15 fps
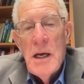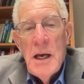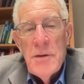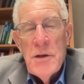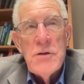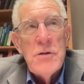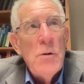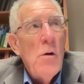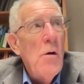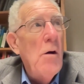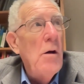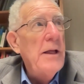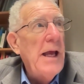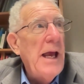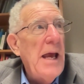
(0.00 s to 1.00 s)
This all
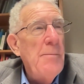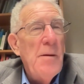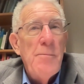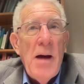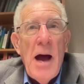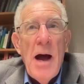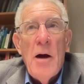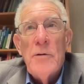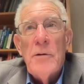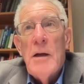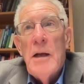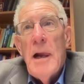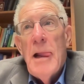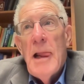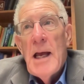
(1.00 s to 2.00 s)
came about
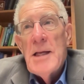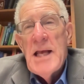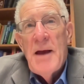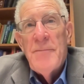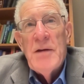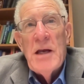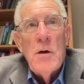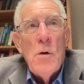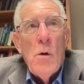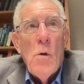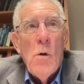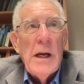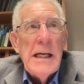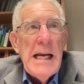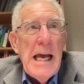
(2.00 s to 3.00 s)
as having an
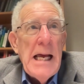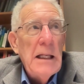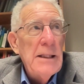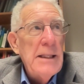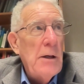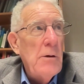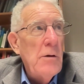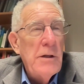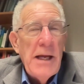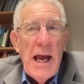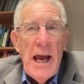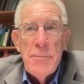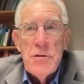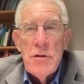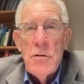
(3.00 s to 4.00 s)
organelle that could
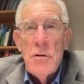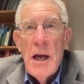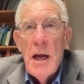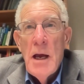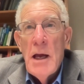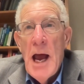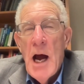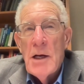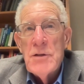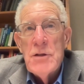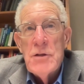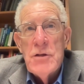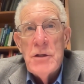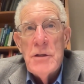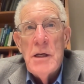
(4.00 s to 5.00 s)
capture
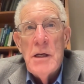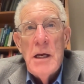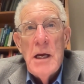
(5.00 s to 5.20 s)
oxygen